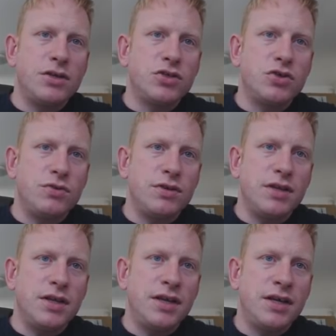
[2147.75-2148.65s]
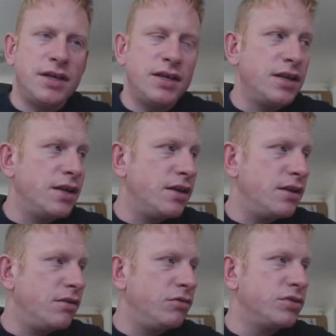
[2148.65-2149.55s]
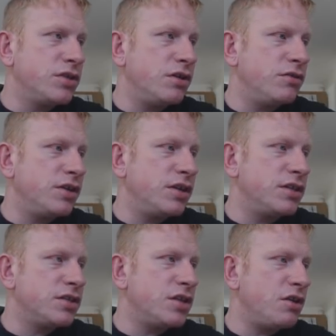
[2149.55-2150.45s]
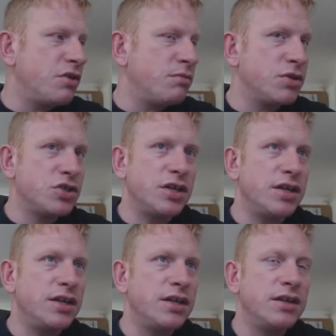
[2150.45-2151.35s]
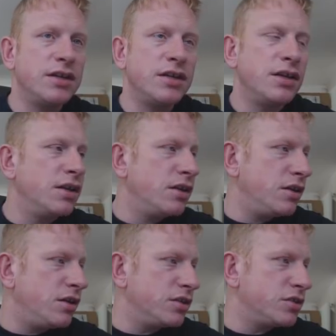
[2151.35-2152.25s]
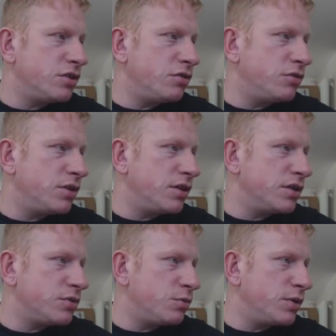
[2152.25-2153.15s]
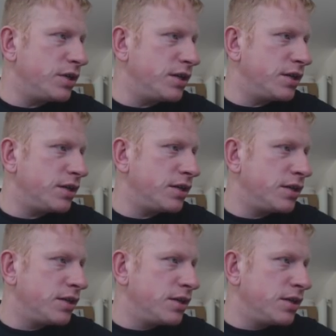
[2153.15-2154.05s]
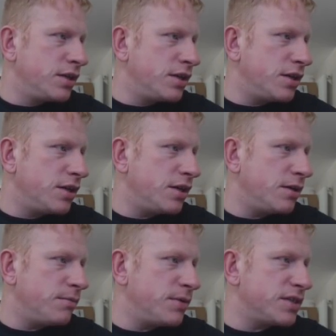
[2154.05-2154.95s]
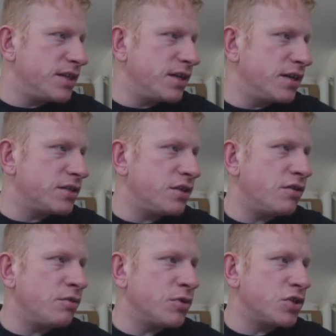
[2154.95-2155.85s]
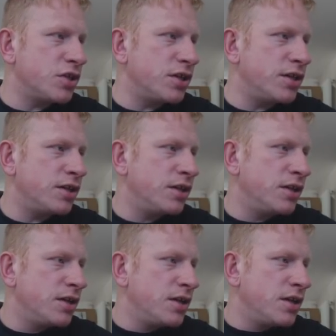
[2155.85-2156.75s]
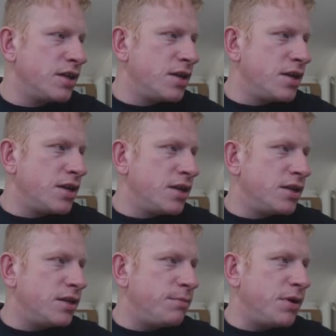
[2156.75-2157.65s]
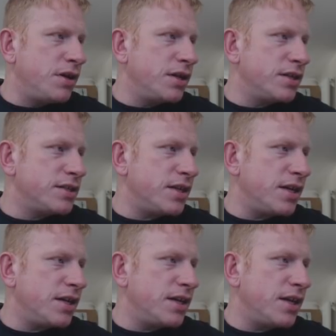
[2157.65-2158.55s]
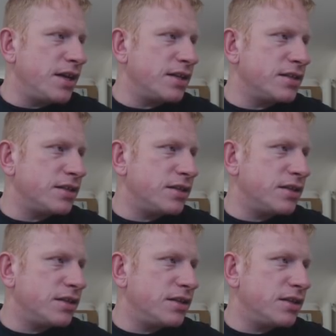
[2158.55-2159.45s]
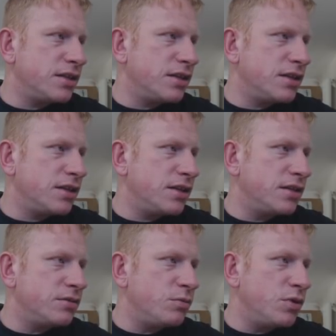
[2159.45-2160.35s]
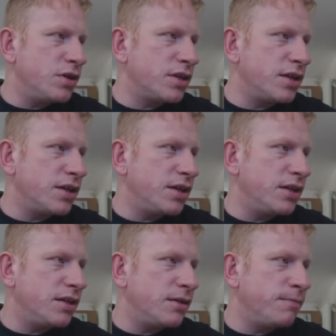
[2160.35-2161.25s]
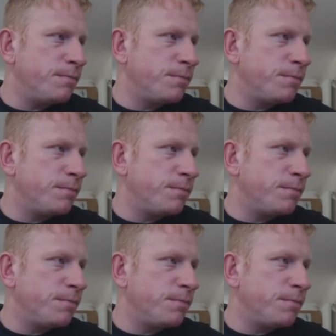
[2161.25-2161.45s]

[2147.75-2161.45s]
shortly. Also, the sewing machine I sold last week, the Singer sewing machine, the buyer's saying that isn't working either.